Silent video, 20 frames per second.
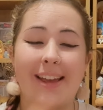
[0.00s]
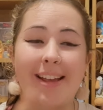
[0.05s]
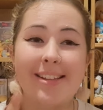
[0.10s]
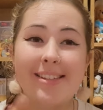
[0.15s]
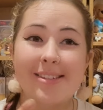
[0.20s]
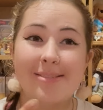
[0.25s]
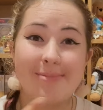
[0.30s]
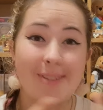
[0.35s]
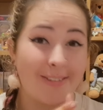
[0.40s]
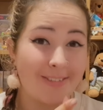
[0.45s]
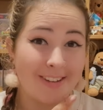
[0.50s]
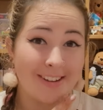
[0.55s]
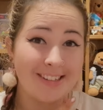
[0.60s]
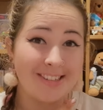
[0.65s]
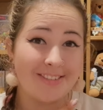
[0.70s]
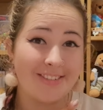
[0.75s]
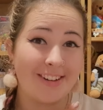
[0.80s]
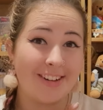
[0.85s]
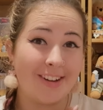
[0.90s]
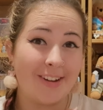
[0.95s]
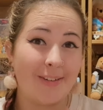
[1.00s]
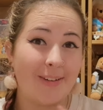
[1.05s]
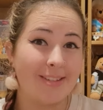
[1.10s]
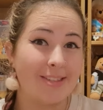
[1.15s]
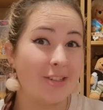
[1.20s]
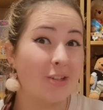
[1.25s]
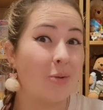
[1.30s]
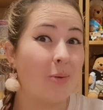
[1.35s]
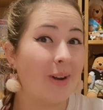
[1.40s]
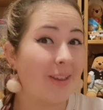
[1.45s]
It's my first video
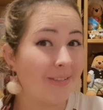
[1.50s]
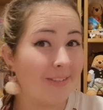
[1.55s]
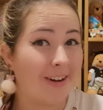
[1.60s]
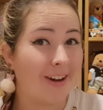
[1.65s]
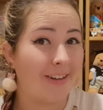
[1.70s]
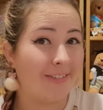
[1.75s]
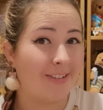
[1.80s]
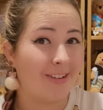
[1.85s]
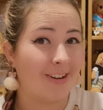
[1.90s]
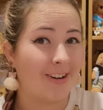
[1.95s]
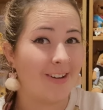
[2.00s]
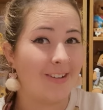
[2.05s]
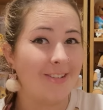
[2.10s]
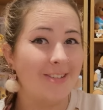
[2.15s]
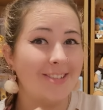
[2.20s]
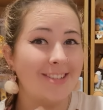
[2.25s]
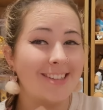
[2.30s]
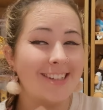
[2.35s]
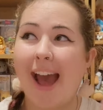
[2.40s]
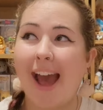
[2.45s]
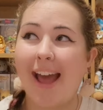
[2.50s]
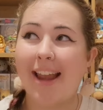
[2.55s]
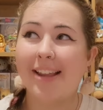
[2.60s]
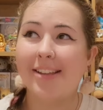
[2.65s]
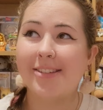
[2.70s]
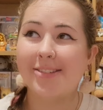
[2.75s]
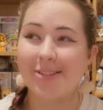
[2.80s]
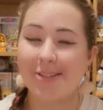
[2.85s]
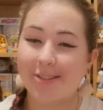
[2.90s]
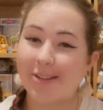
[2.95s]
as a 25-year-old, and
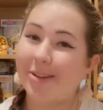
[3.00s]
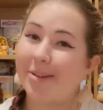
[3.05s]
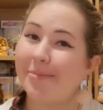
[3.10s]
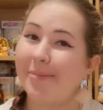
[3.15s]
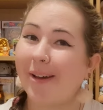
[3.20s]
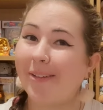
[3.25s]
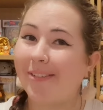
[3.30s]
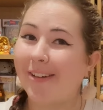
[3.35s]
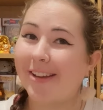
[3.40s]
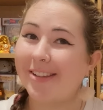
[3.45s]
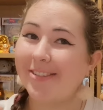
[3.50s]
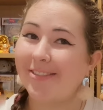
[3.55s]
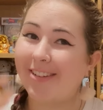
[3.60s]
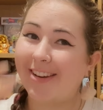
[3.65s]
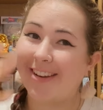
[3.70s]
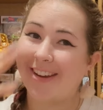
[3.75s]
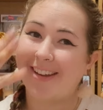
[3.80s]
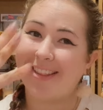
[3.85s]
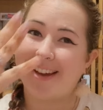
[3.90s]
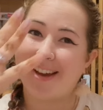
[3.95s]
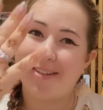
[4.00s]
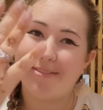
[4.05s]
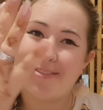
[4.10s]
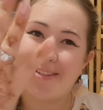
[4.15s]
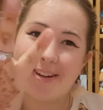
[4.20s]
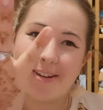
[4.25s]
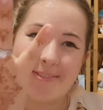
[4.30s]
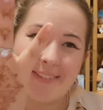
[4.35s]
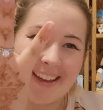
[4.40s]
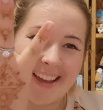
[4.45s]
it's also my first video that I'm
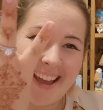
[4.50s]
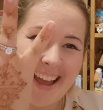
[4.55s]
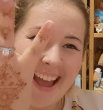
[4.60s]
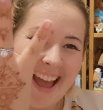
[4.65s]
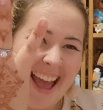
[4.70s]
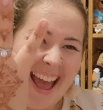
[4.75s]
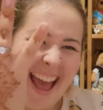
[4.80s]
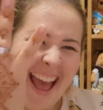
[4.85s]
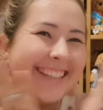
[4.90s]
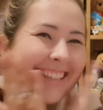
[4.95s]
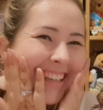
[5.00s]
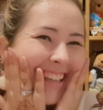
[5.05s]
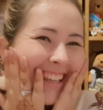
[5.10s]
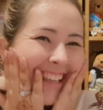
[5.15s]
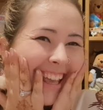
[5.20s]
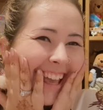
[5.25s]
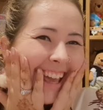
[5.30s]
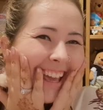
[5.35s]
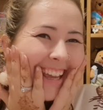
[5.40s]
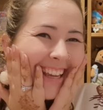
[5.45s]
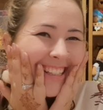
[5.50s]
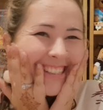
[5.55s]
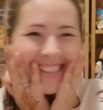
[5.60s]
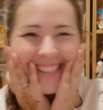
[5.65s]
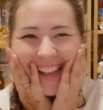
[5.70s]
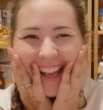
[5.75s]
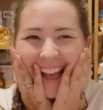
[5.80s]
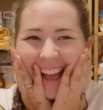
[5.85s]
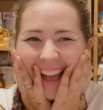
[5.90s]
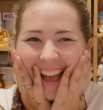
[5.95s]
filming engaged.